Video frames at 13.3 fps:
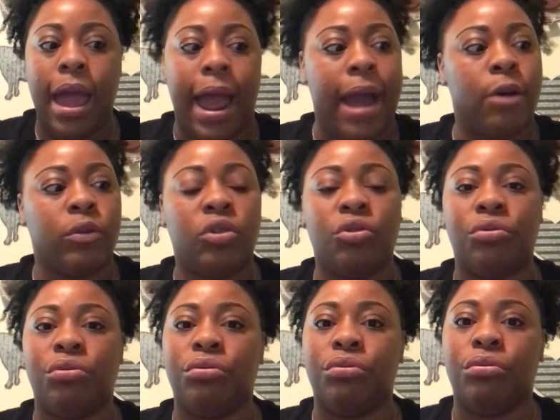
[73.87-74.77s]
how
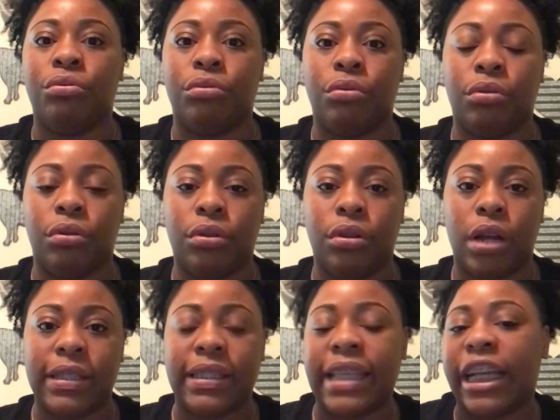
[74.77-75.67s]
to
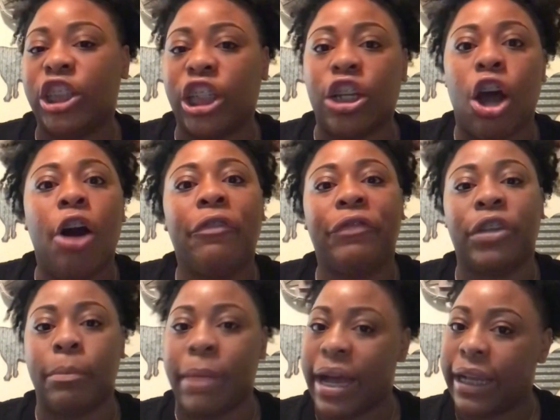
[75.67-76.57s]
section off
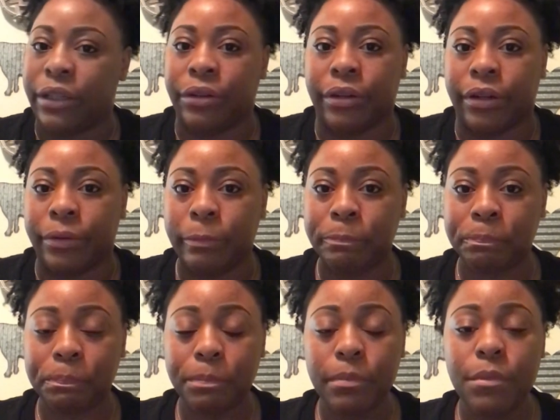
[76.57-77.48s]
your binder,
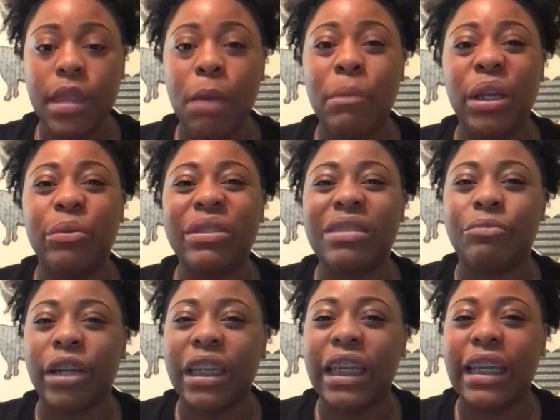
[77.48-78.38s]
but it was
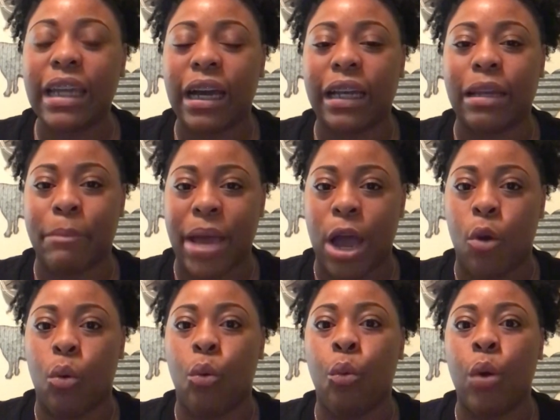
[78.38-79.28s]
really none
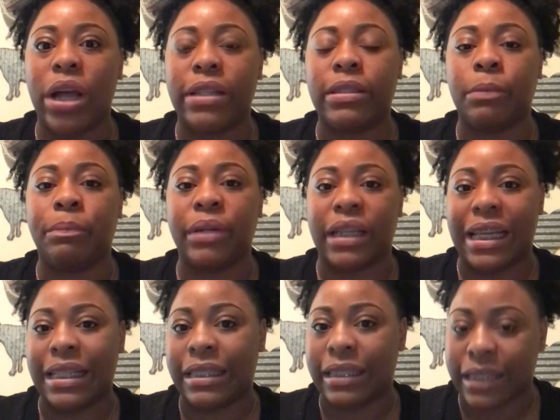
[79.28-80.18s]
about what to put
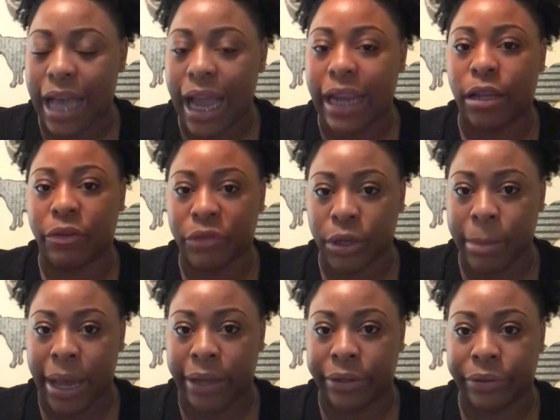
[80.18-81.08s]
inside of your
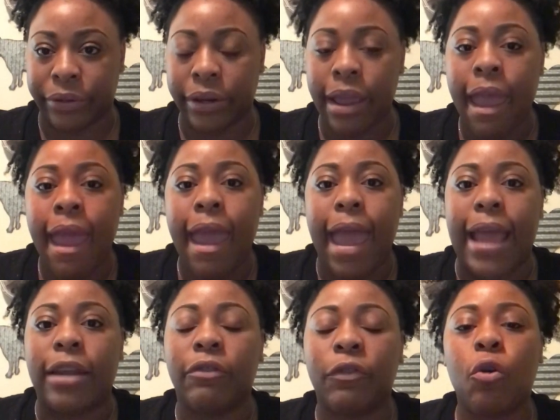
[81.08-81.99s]
binder.
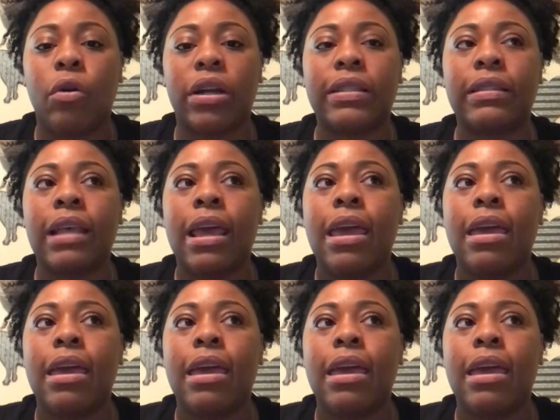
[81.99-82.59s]
And of course,